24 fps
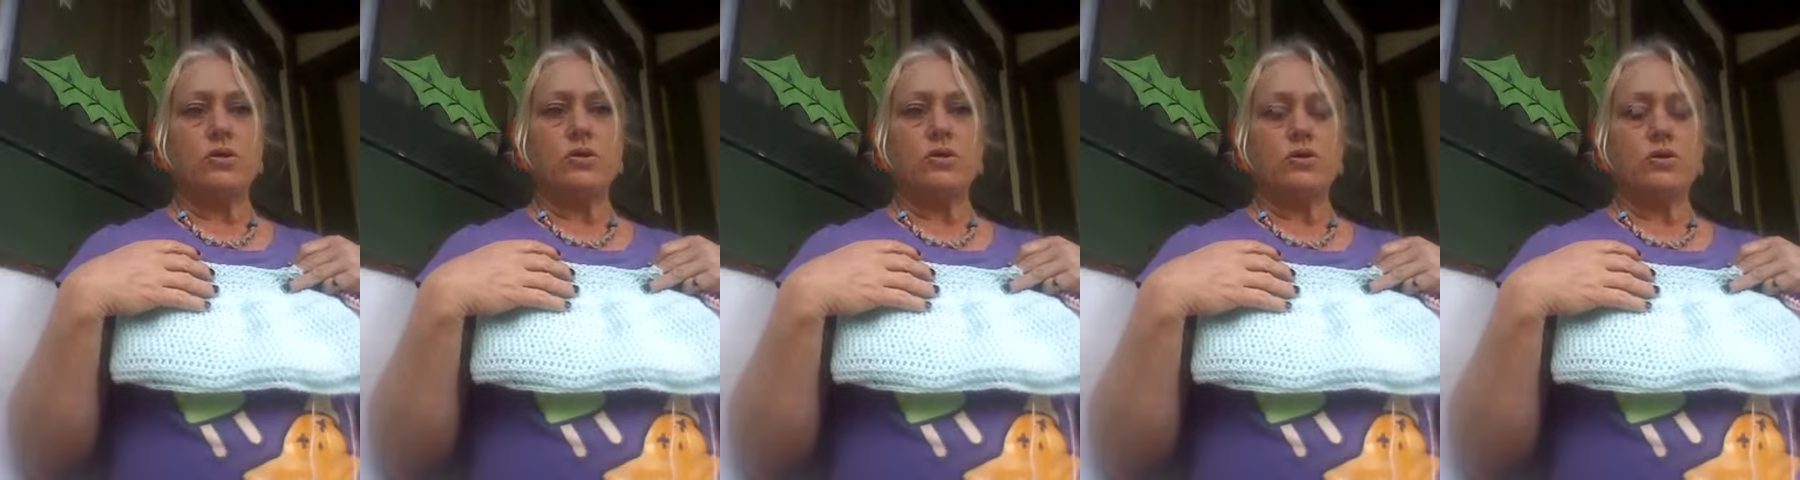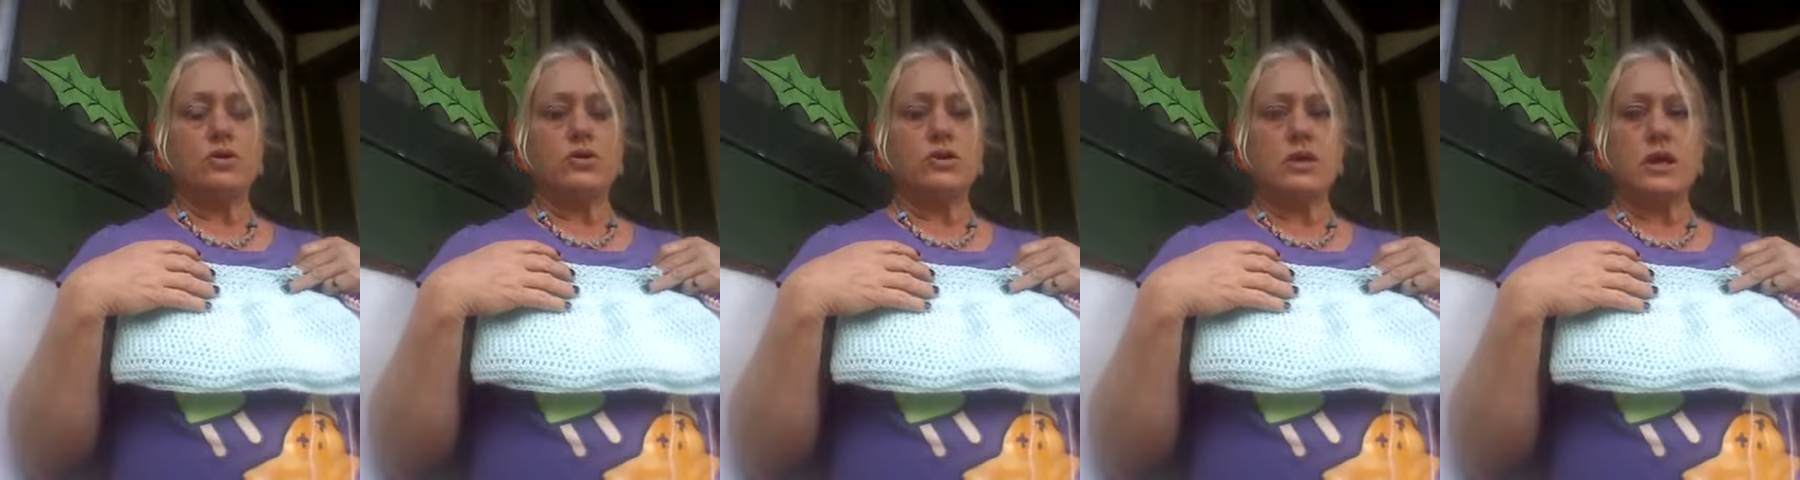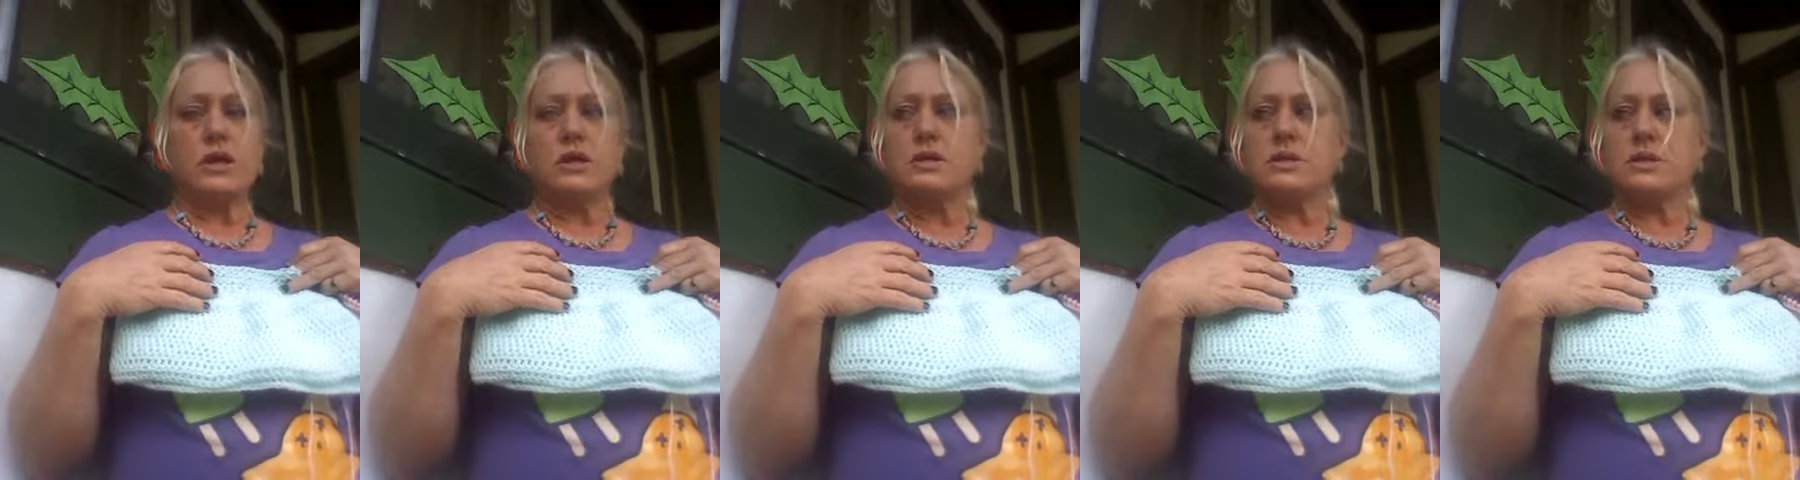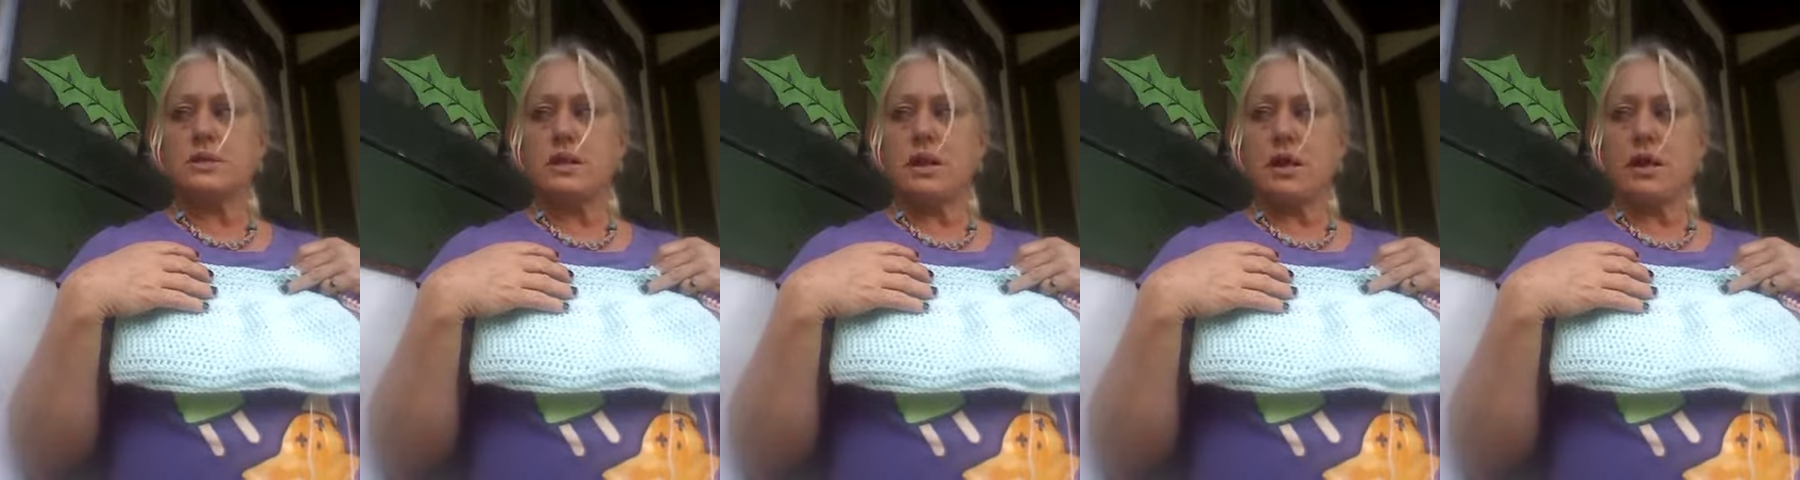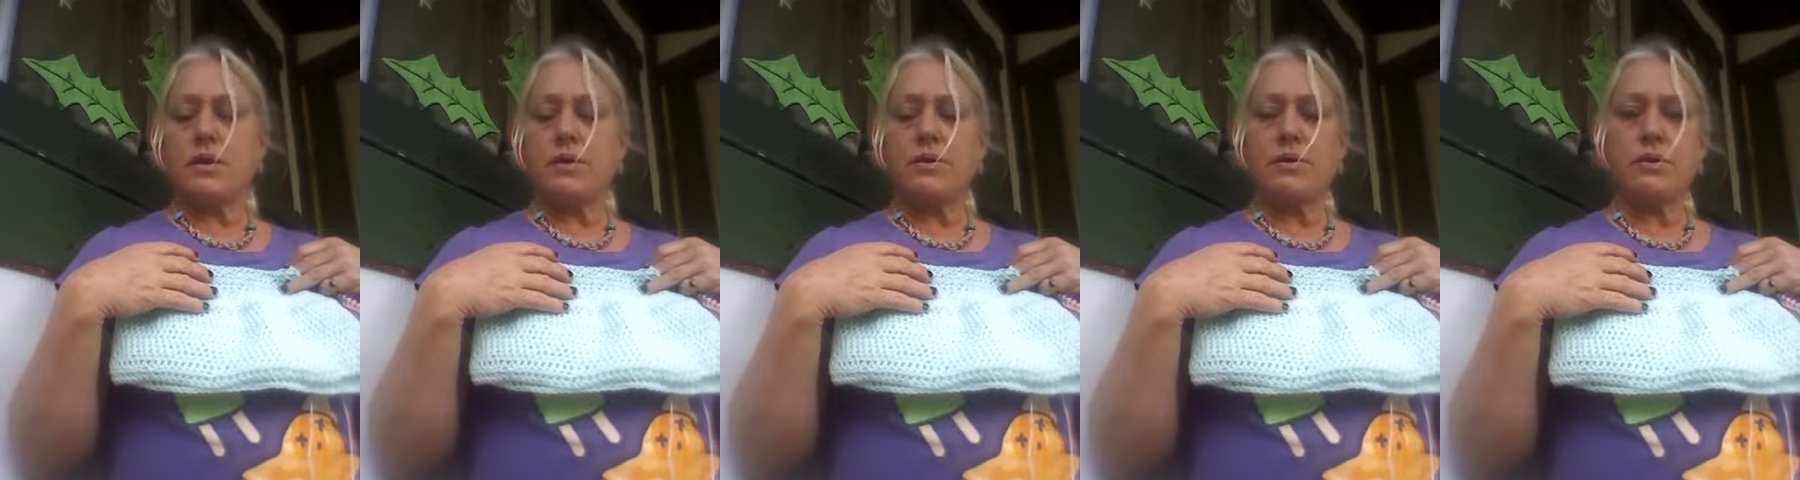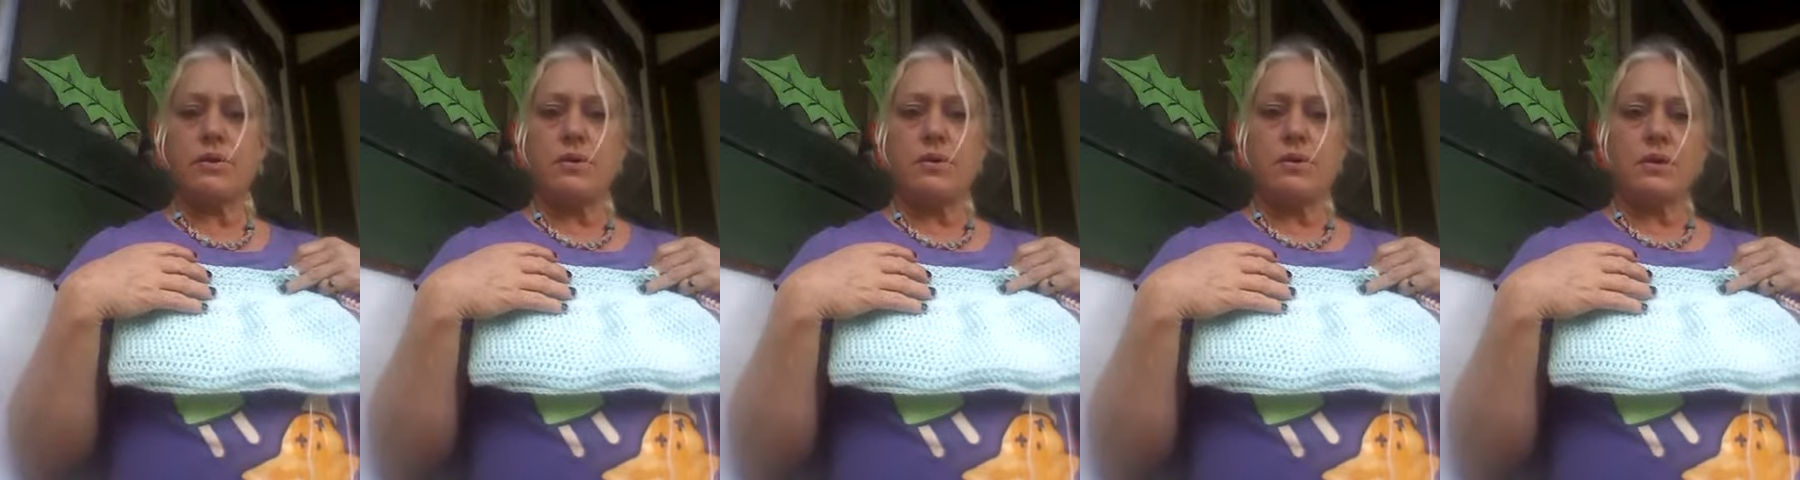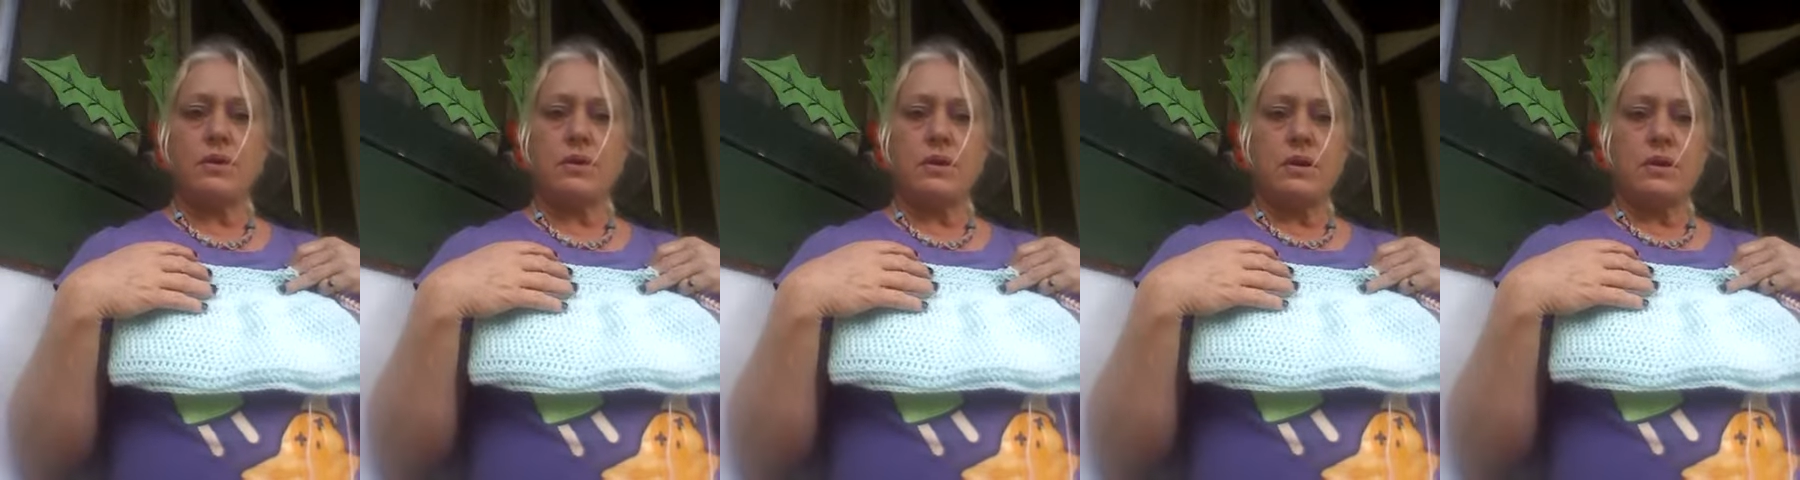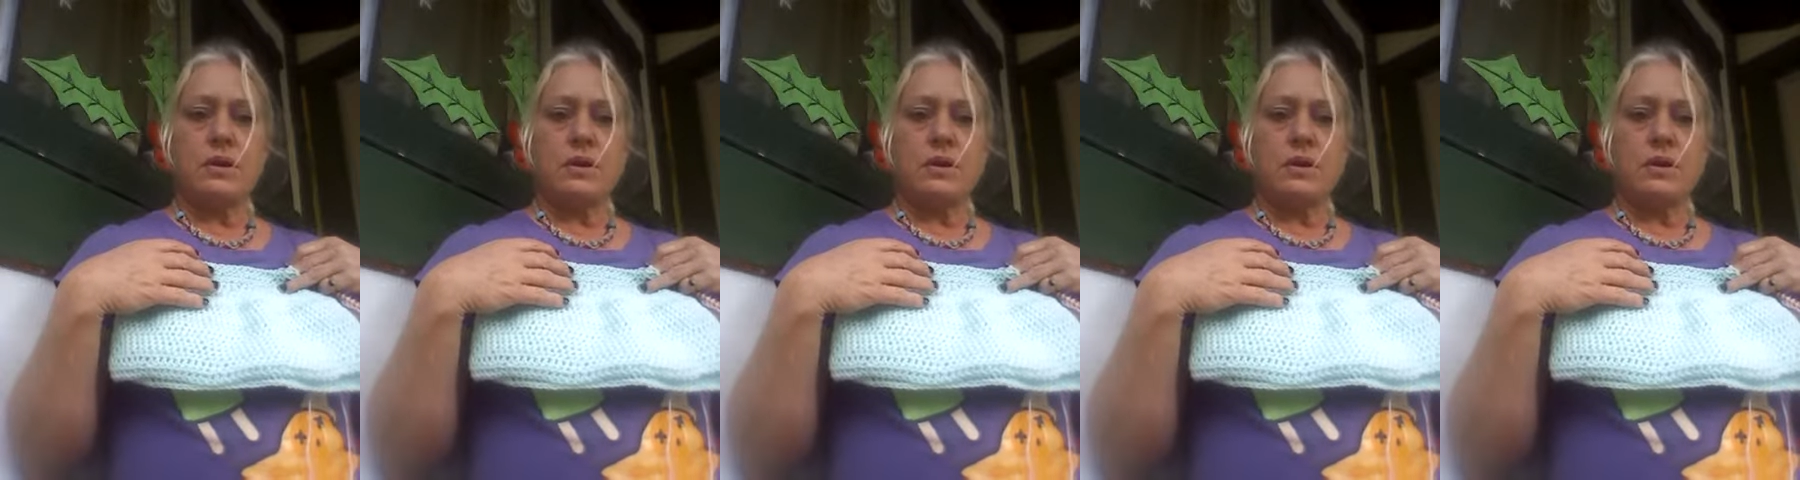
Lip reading: and Crochet Together,